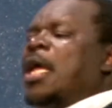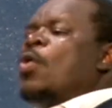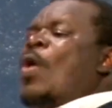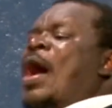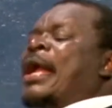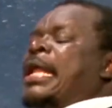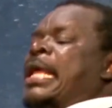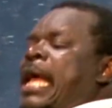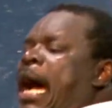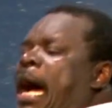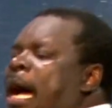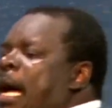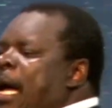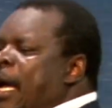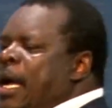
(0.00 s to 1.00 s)
In one
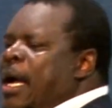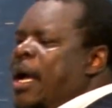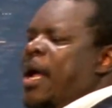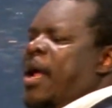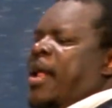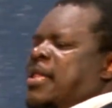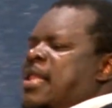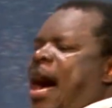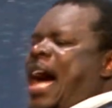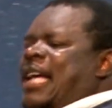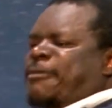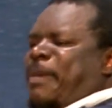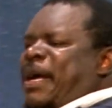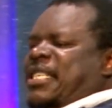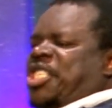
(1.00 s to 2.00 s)
year, the
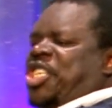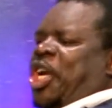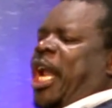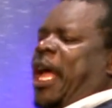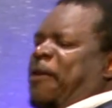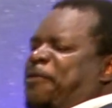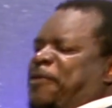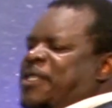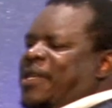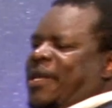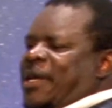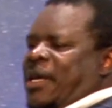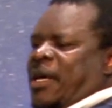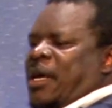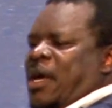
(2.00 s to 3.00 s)
husband she
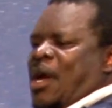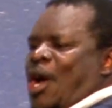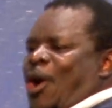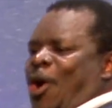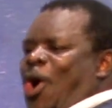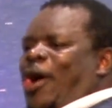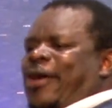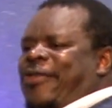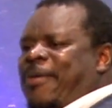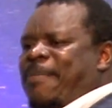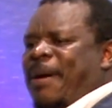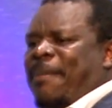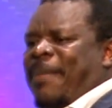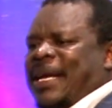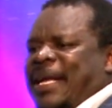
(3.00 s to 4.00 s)
left, God
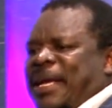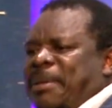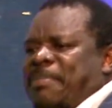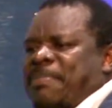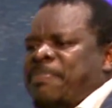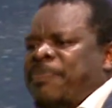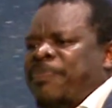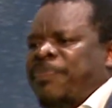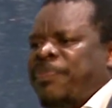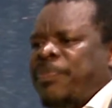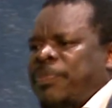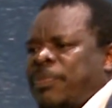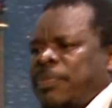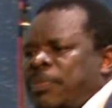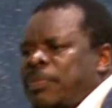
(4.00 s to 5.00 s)
remembered him.
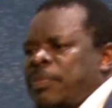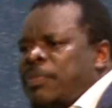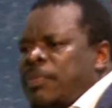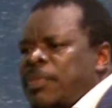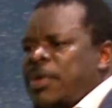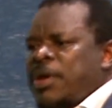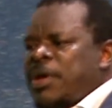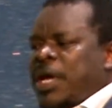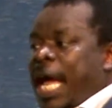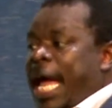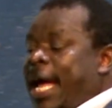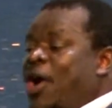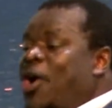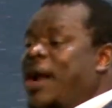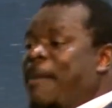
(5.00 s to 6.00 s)

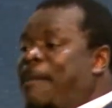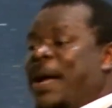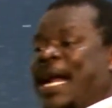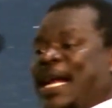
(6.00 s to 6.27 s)
He got a